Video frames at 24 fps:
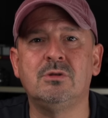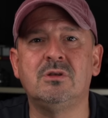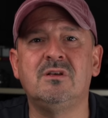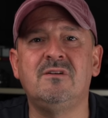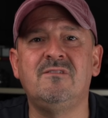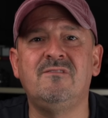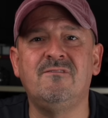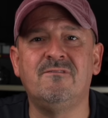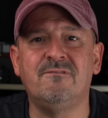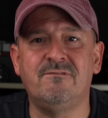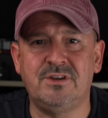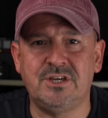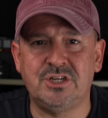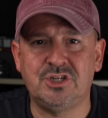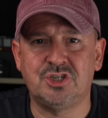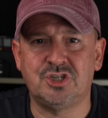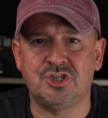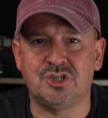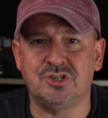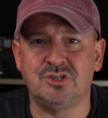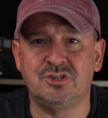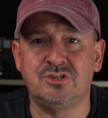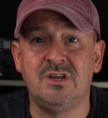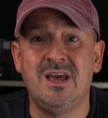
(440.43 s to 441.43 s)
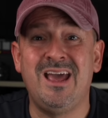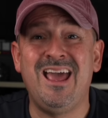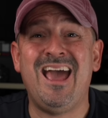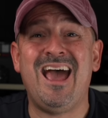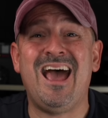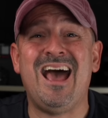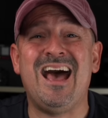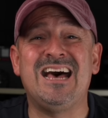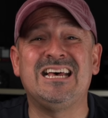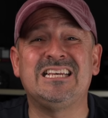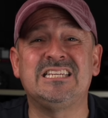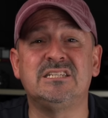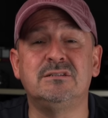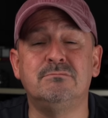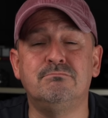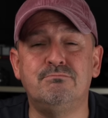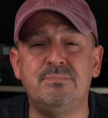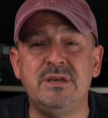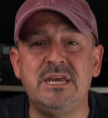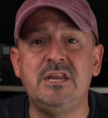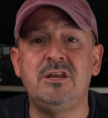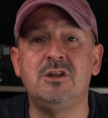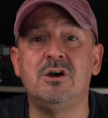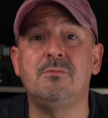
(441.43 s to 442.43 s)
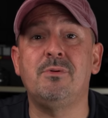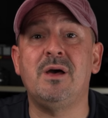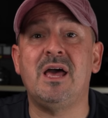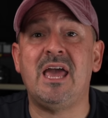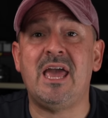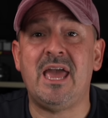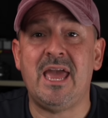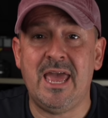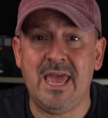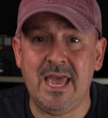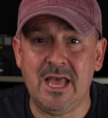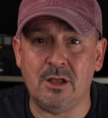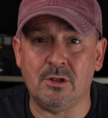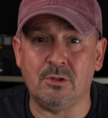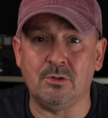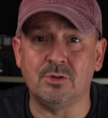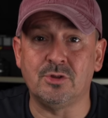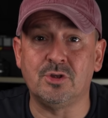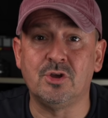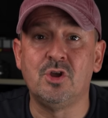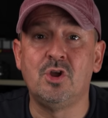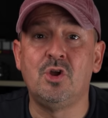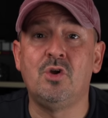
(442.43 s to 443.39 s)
conviction has been upheld